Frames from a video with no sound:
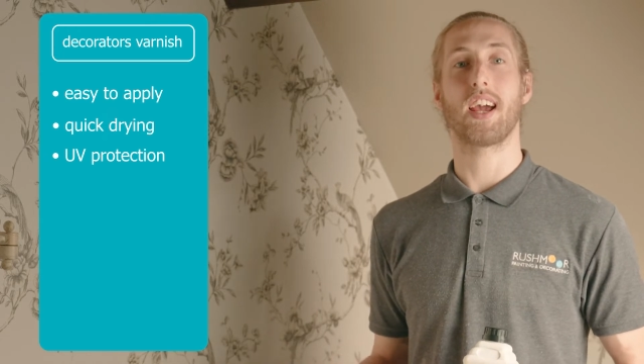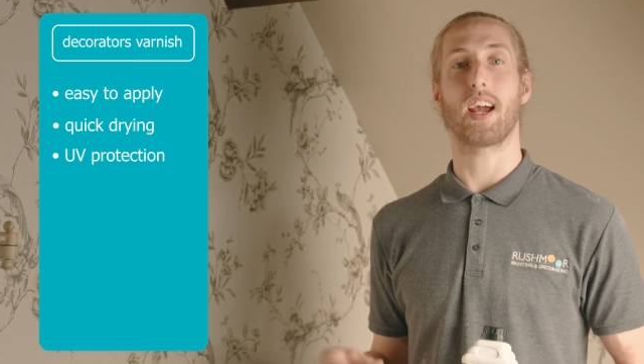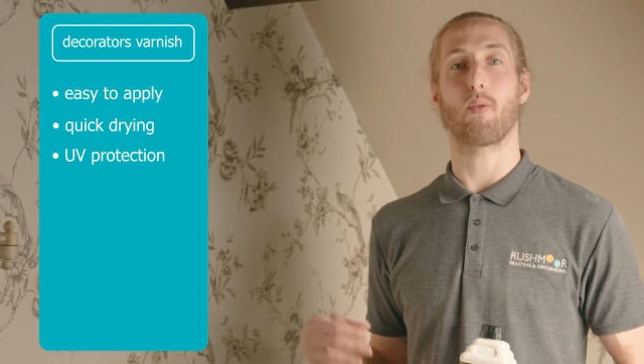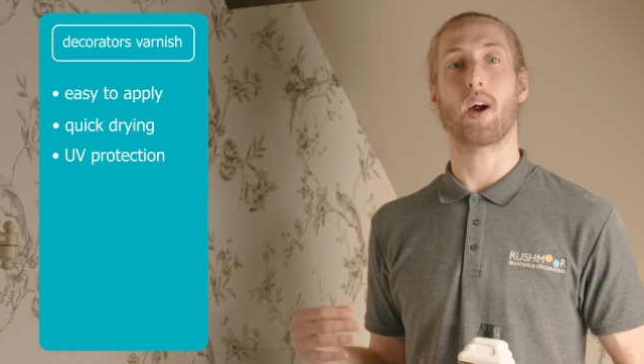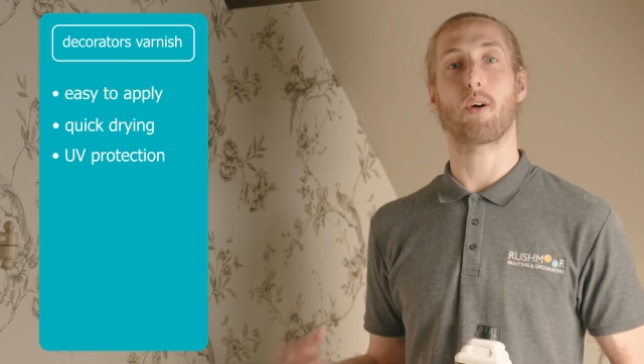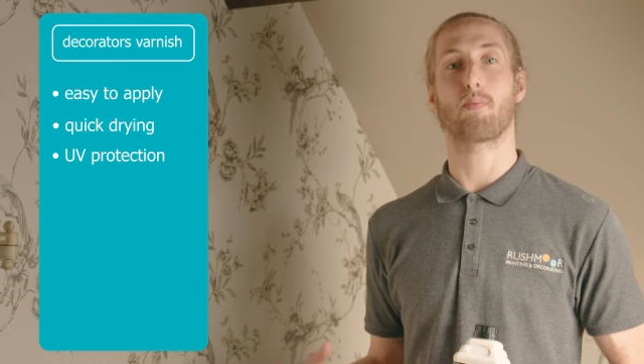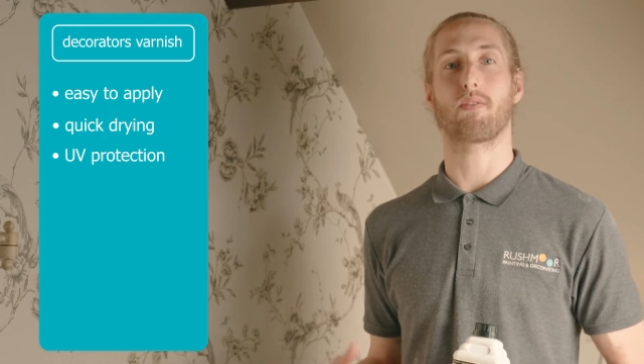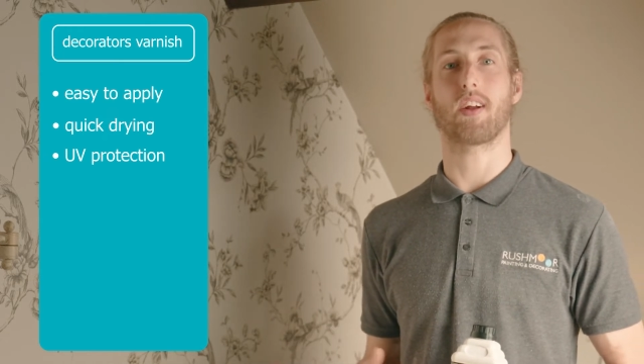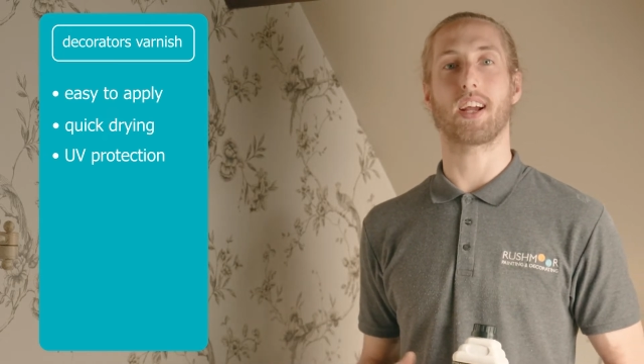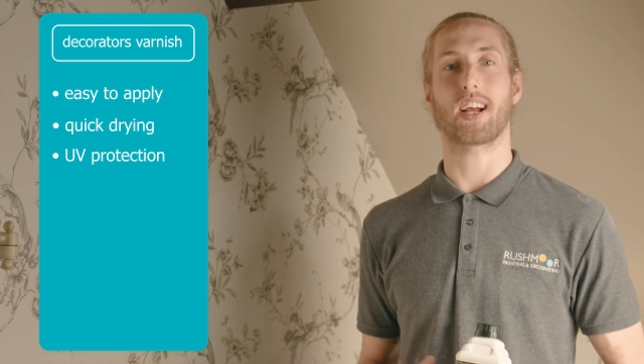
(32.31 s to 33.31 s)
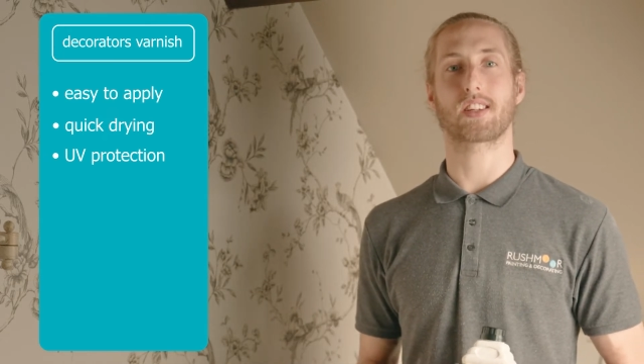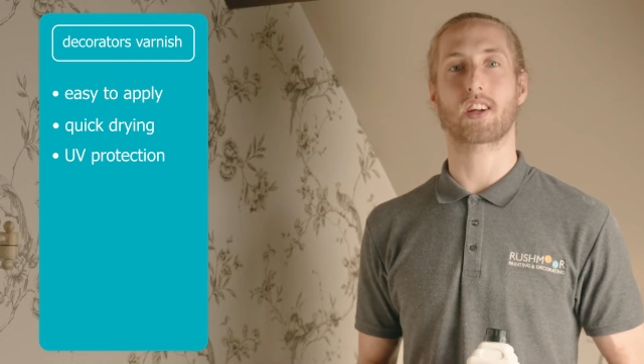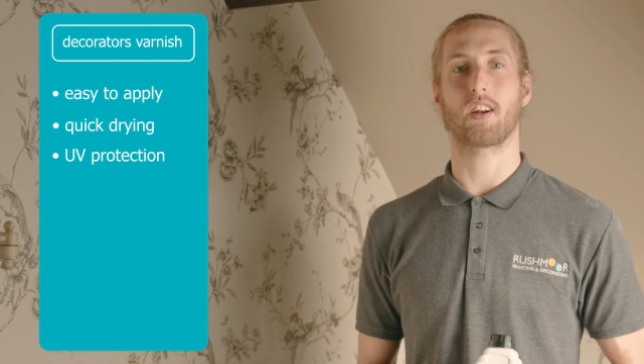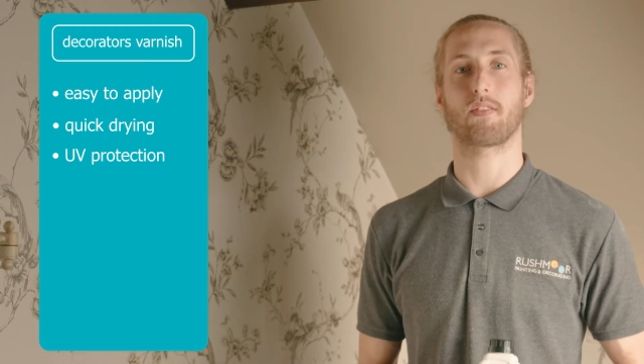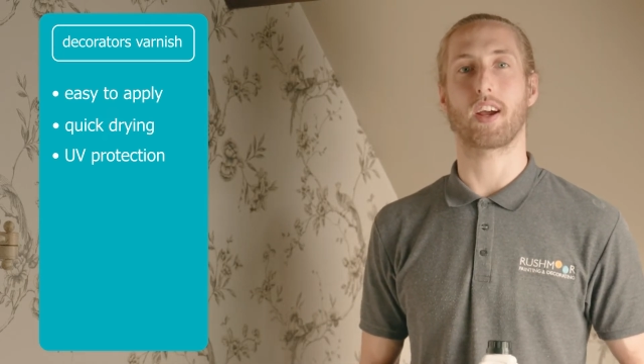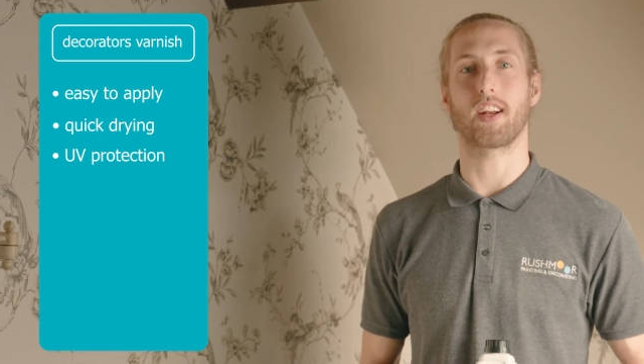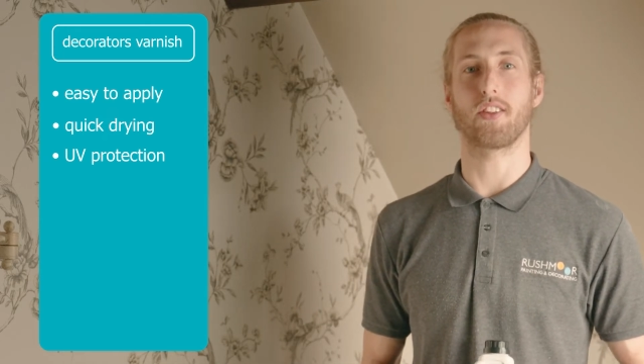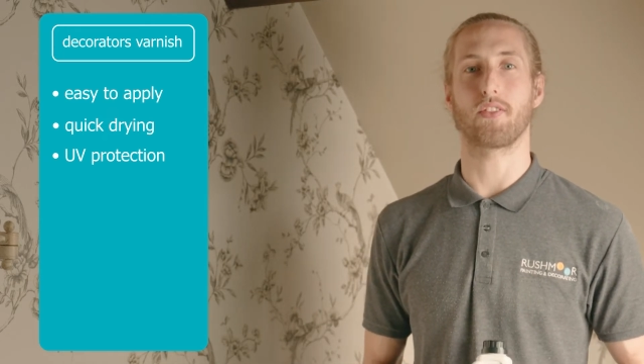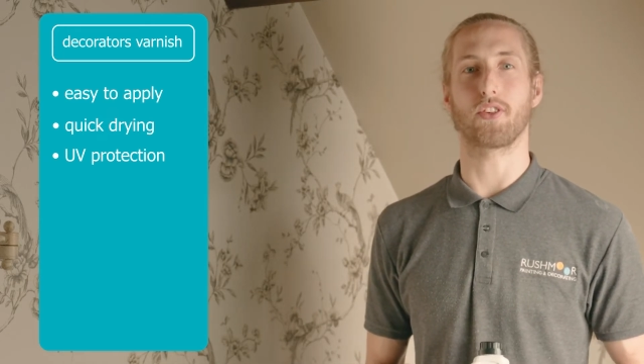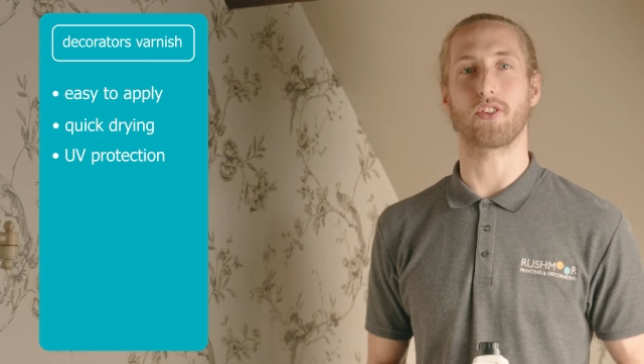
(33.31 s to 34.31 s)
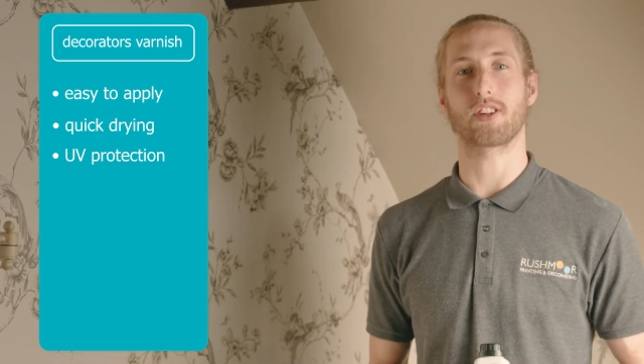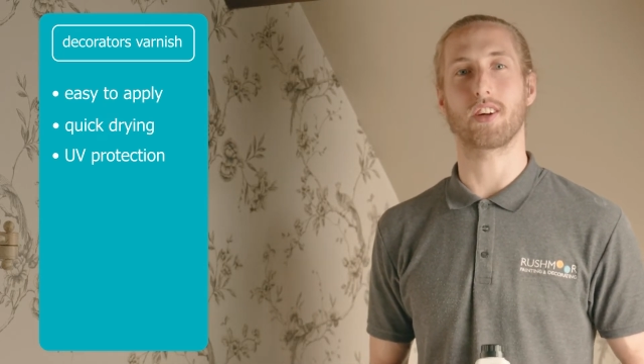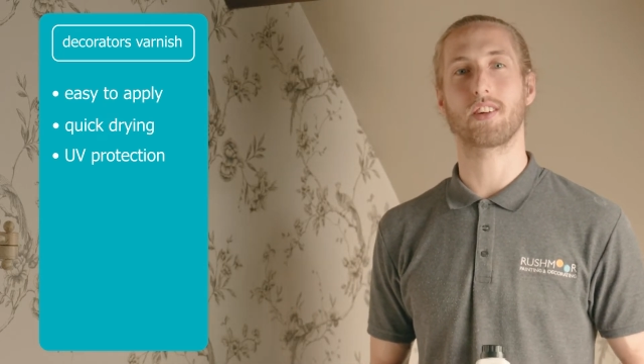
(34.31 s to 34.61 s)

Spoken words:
it will help prevent against colour fade in the future.